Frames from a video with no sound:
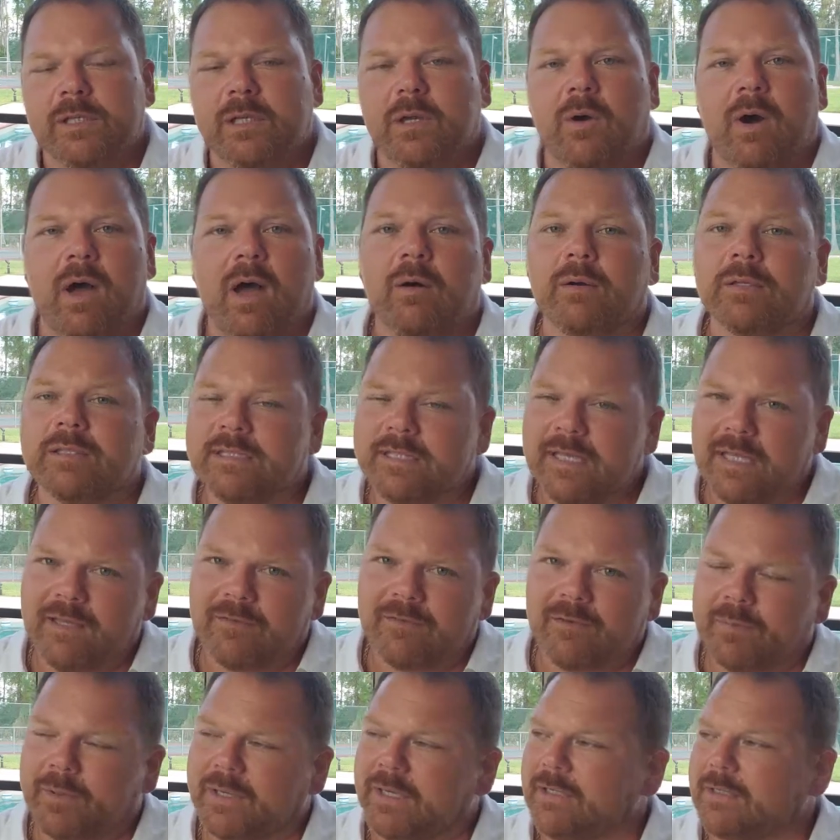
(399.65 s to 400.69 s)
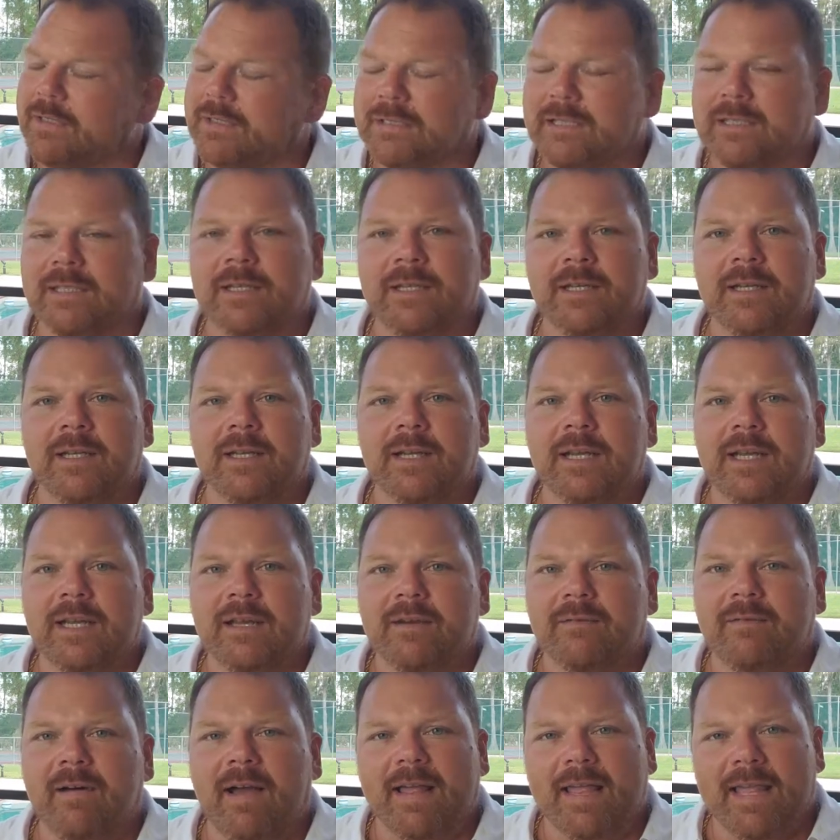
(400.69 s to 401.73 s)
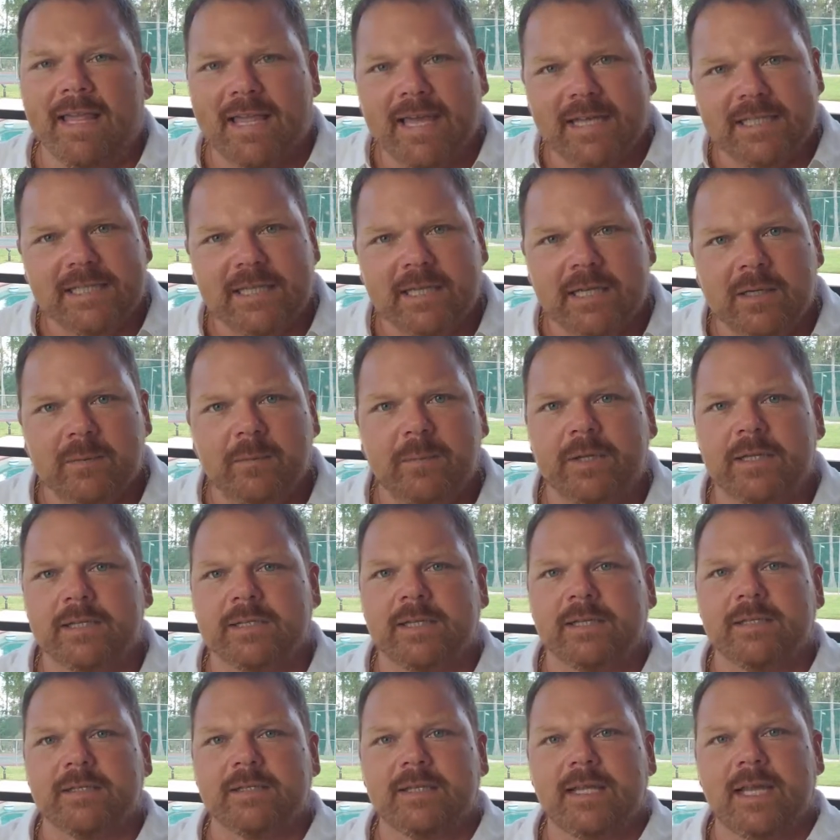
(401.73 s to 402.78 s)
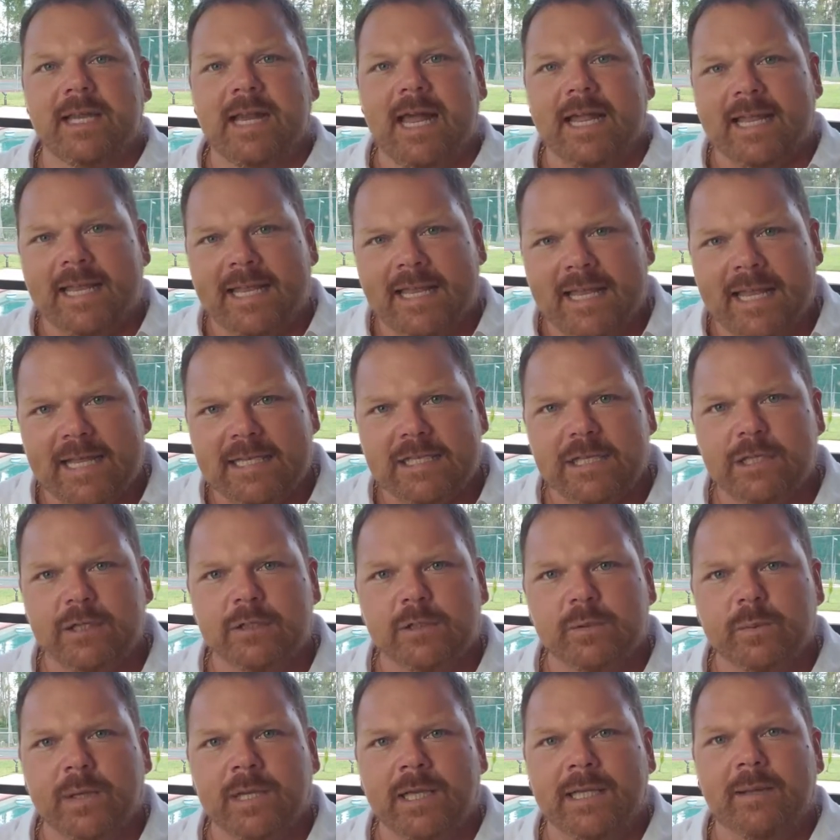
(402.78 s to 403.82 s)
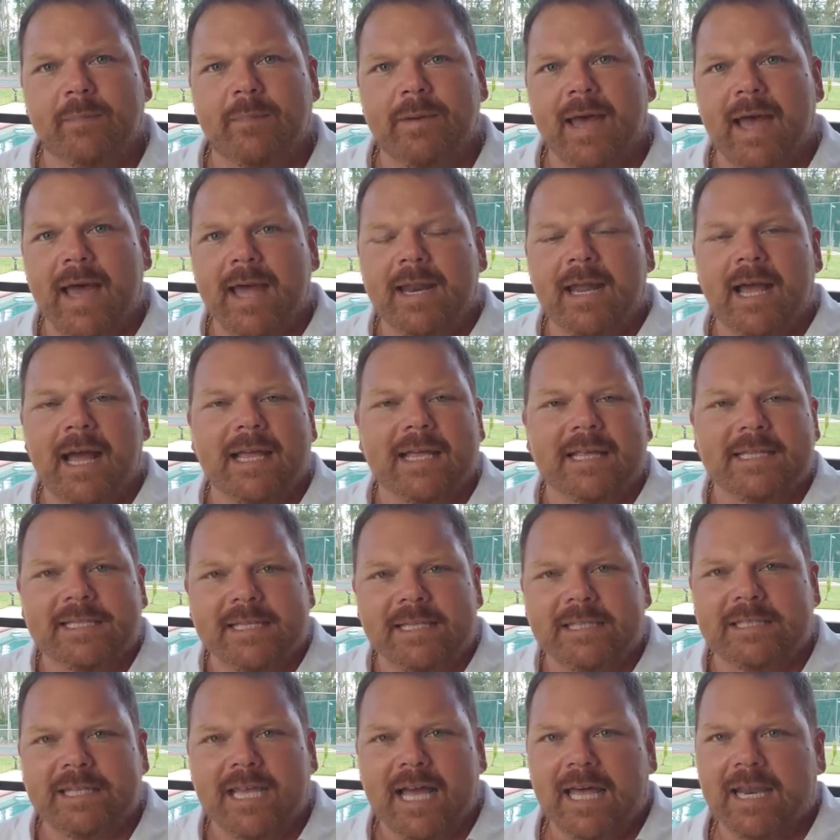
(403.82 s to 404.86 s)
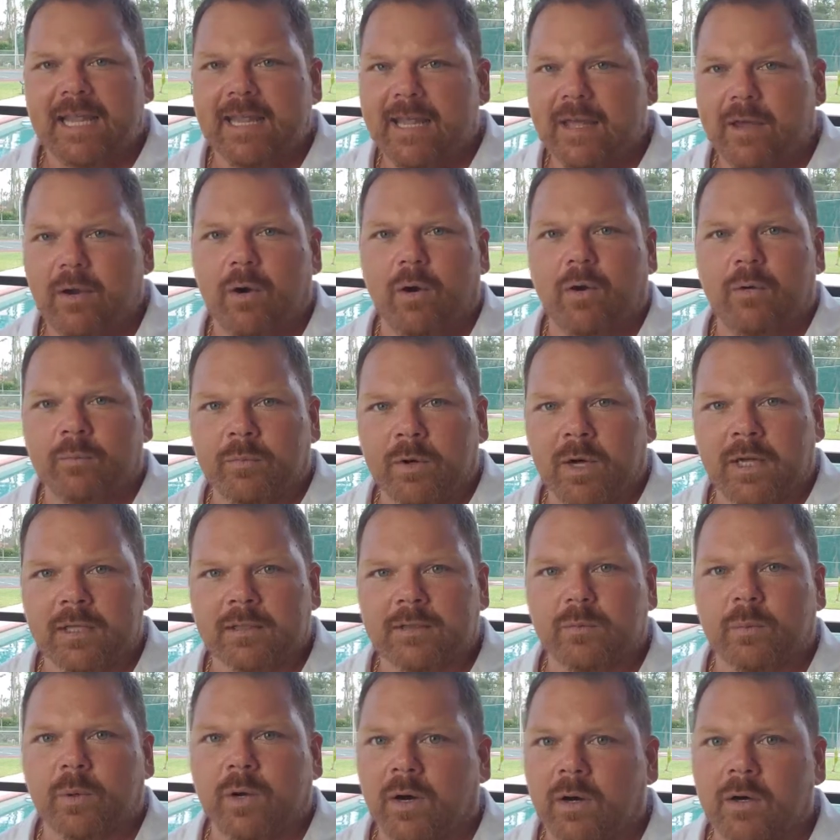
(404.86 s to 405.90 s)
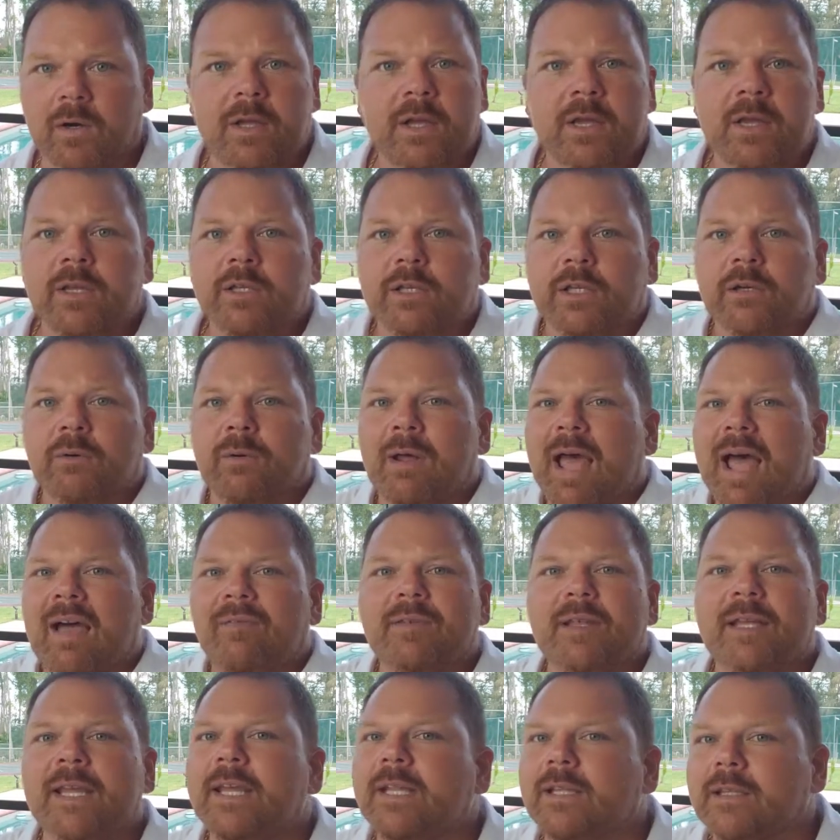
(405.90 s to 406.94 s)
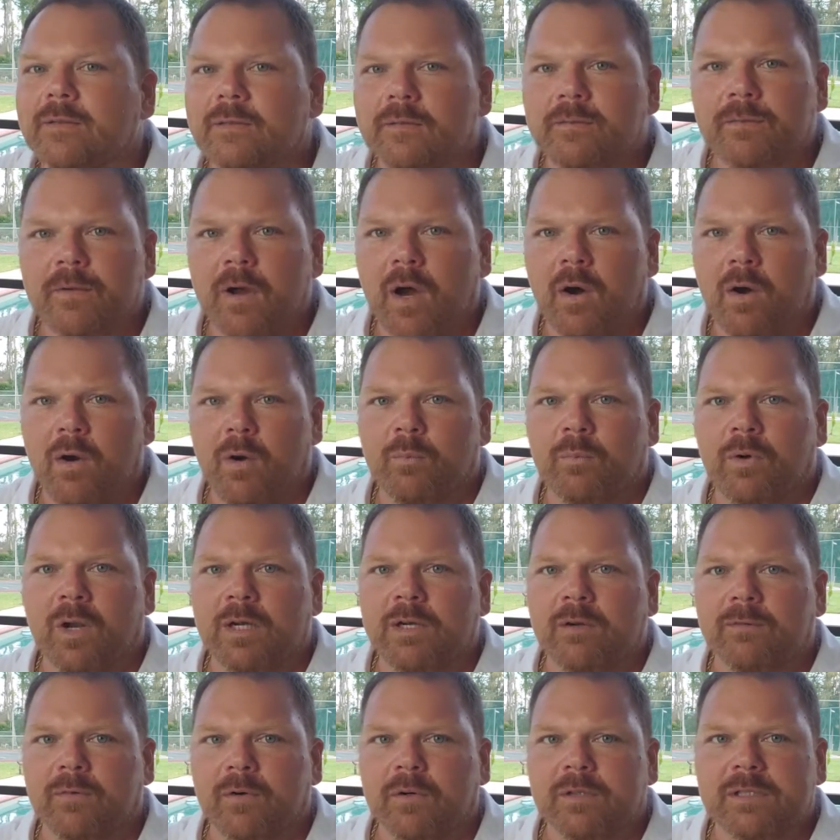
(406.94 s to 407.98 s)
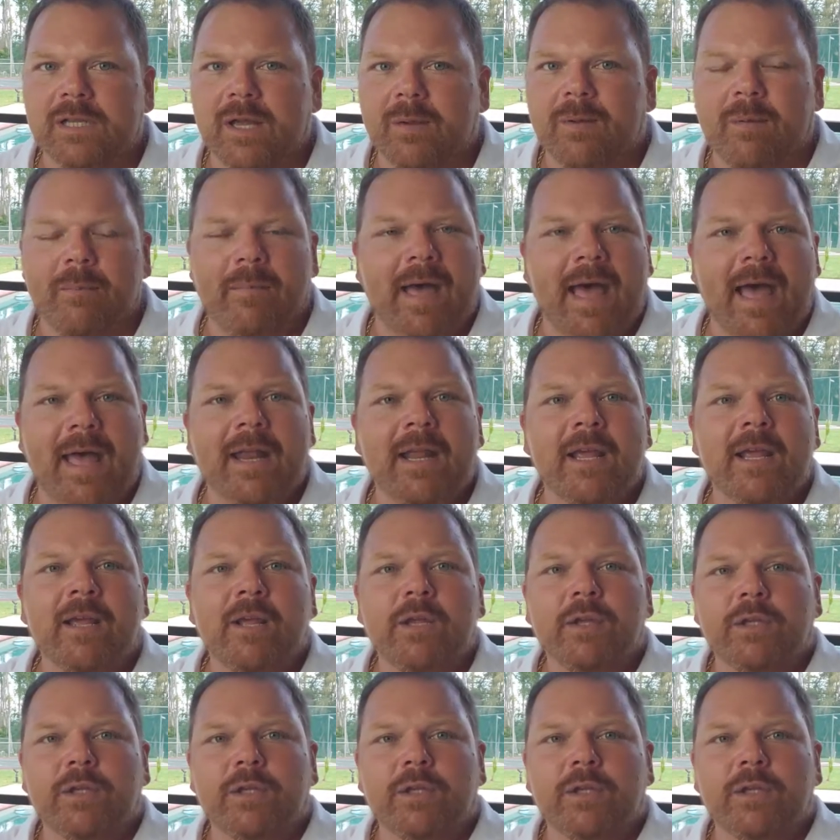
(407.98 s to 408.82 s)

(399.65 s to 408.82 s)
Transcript: I always tell everybody, listen, if I can get you in business and I can get you to swing the bat, I can teach you how to hit home runs. Well, you don't have to hit a home run your first time at bat.